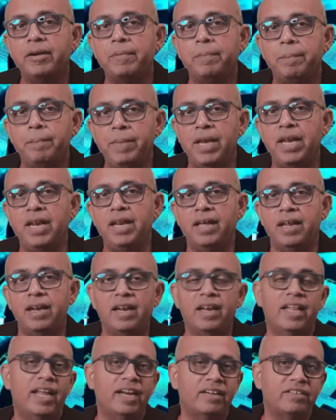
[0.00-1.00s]
billion.
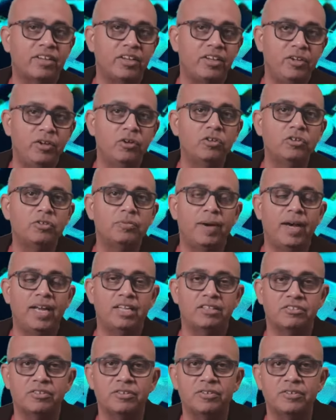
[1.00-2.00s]
That's a huge
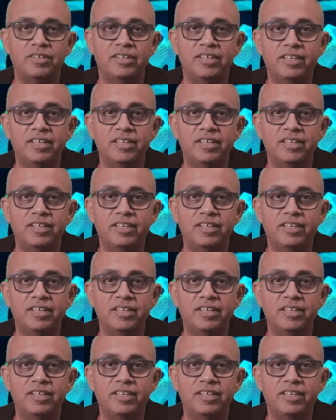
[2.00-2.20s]
milestone.